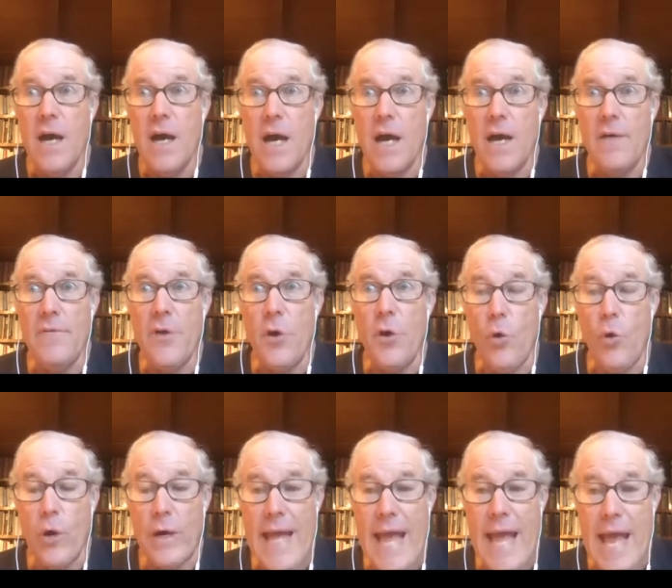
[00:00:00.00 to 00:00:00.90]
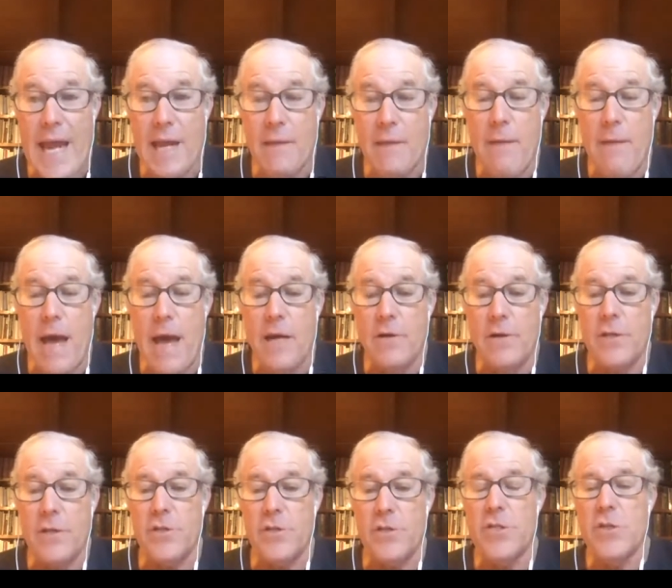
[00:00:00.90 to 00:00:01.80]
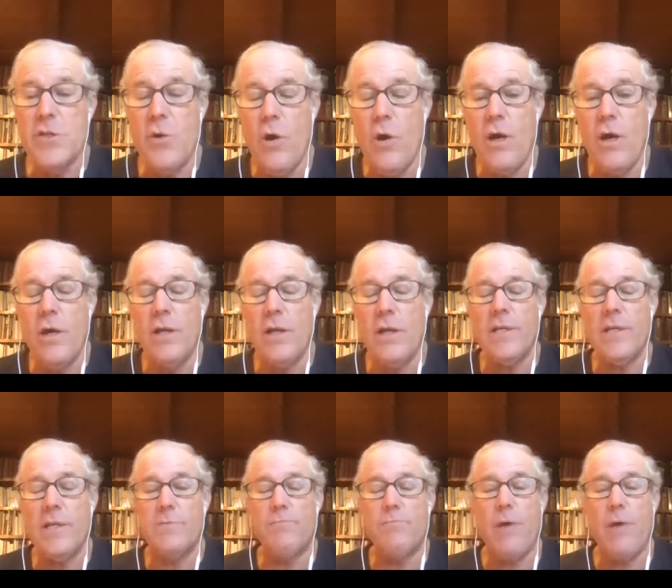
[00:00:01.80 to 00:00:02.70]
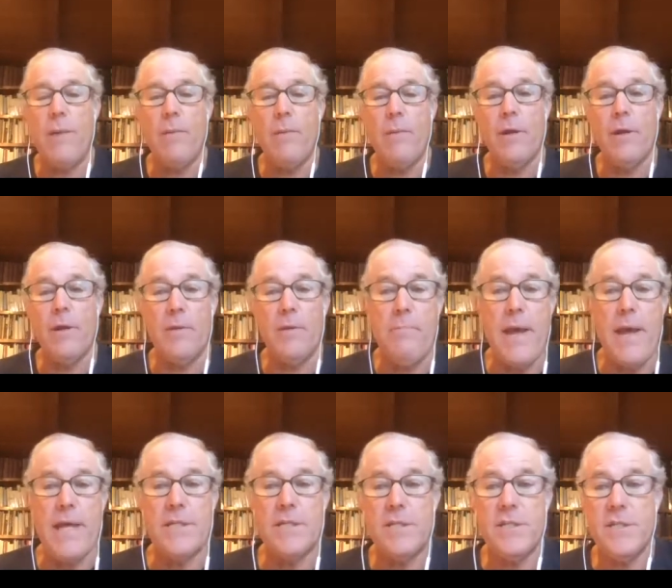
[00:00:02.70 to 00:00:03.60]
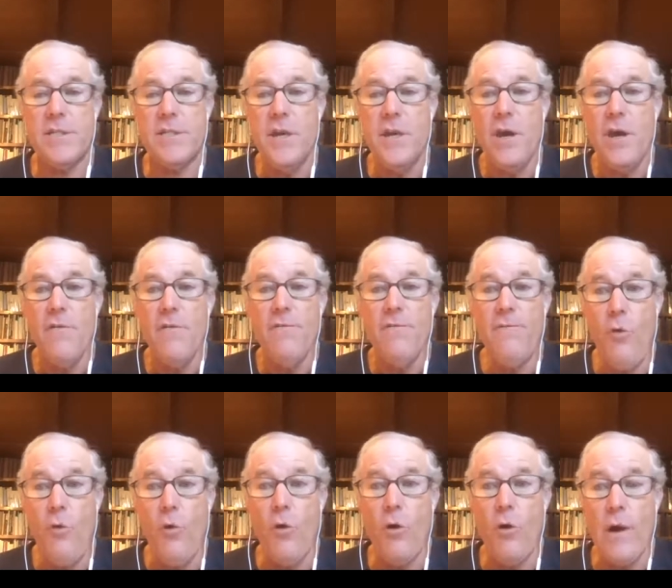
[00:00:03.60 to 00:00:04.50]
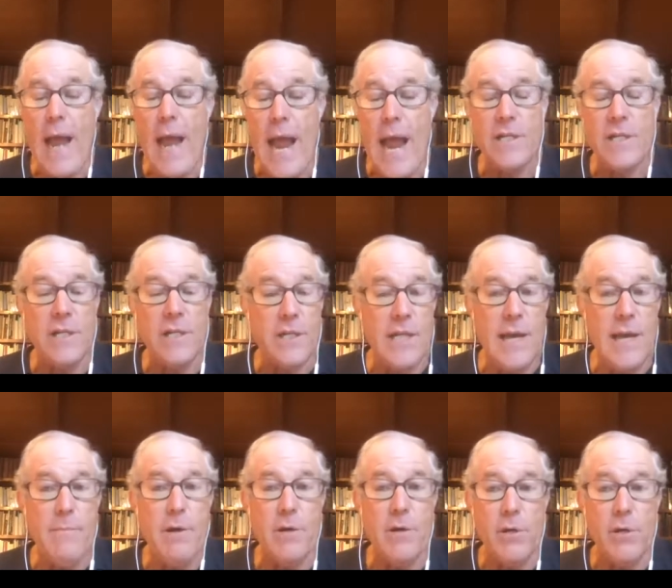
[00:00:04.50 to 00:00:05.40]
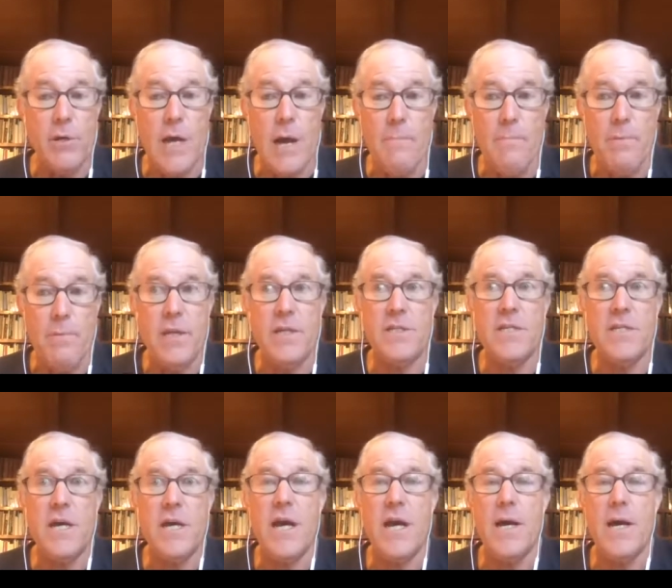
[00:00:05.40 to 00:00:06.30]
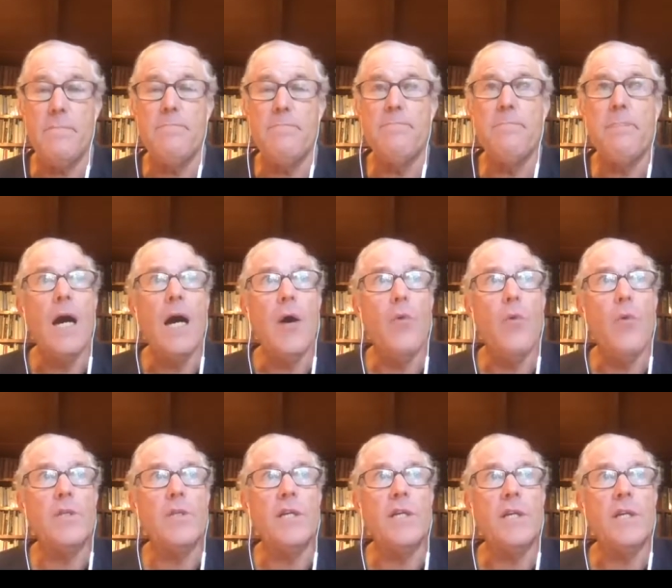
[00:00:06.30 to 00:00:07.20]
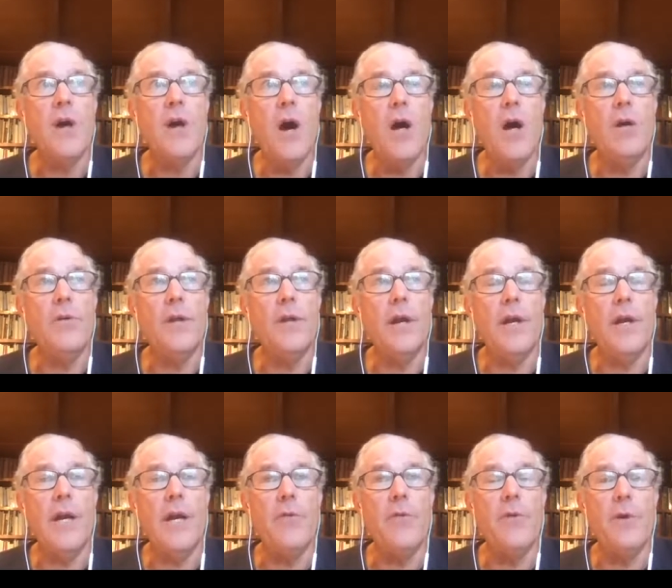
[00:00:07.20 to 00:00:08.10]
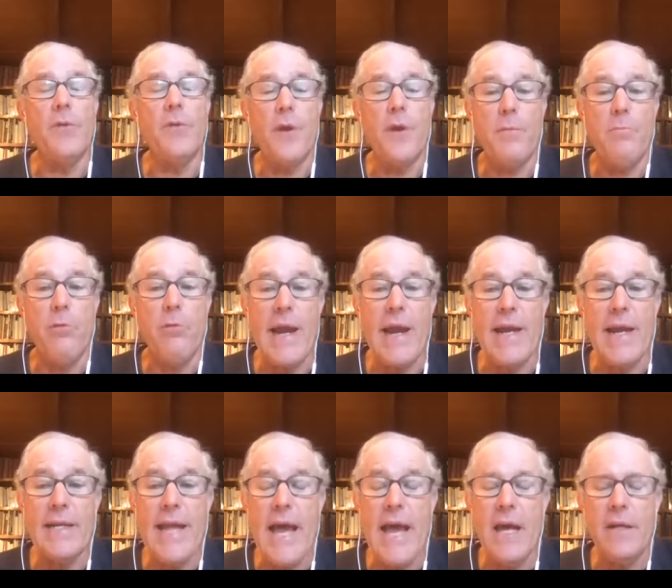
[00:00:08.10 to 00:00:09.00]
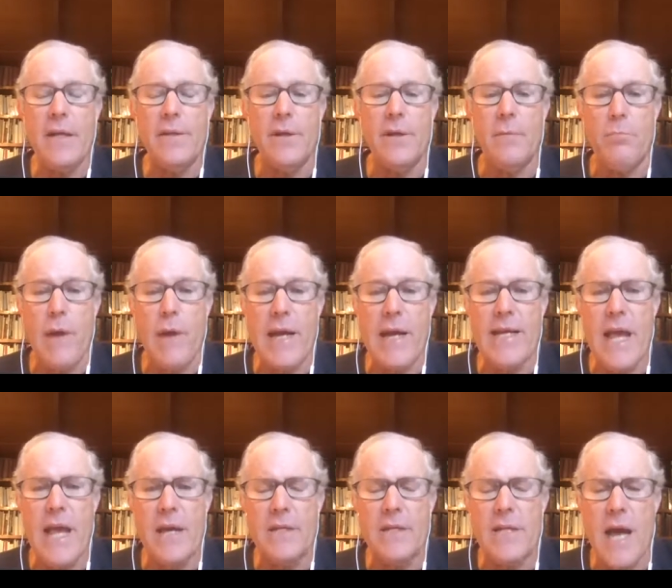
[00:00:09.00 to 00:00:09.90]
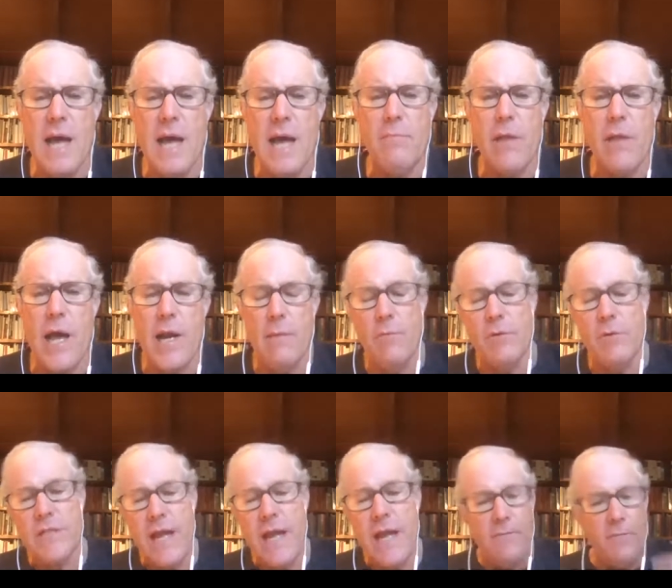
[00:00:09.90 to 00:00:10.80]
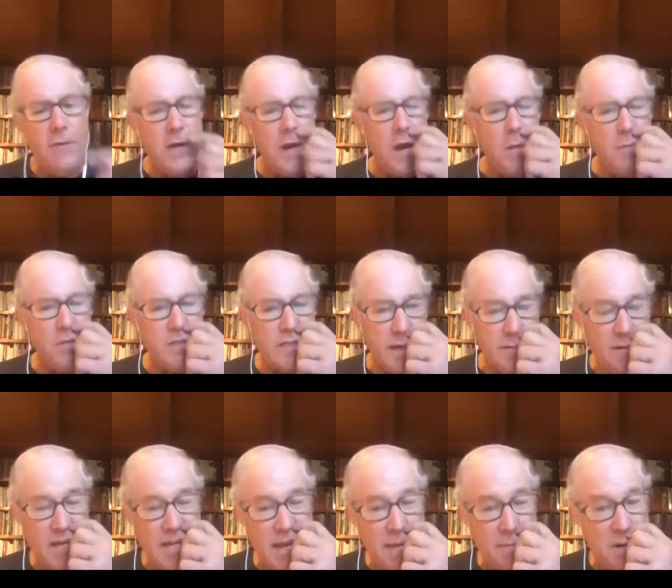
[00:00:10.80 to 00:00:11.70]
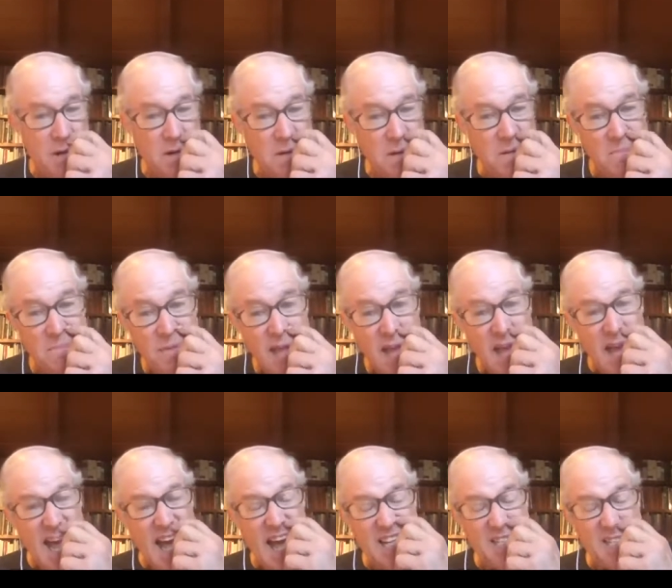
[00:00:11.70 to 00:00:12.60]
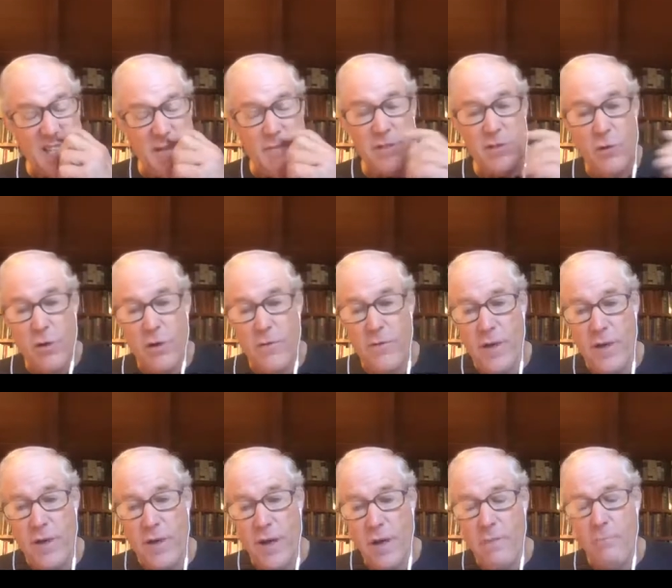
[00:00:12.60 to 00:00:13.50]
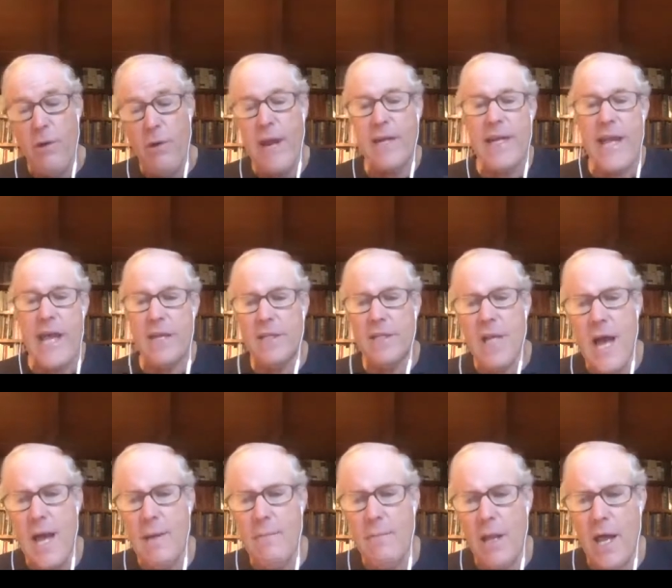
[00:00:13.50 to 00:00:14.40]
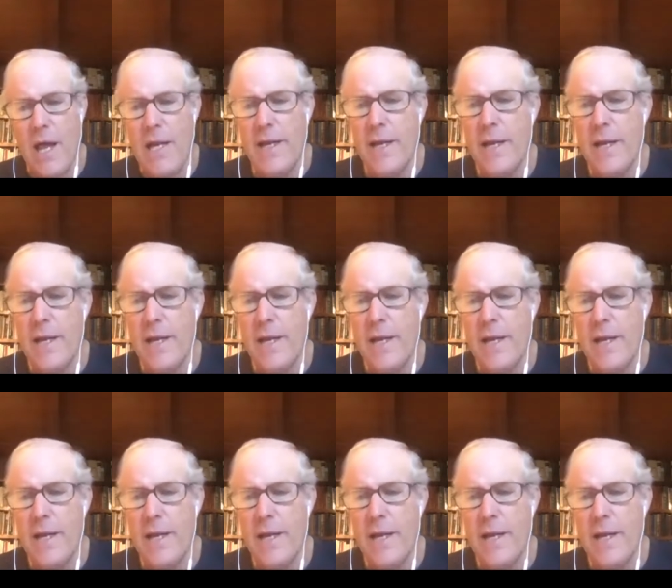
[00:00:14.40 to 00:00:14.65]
uh, the organic matter in the soil is primarily the basis for actually the chemical companies. Um, uh, what's it called? Their you know their their breakdown their breakdown timeline. Almost every almost every chemical has some sort of a, a breakdown timeline.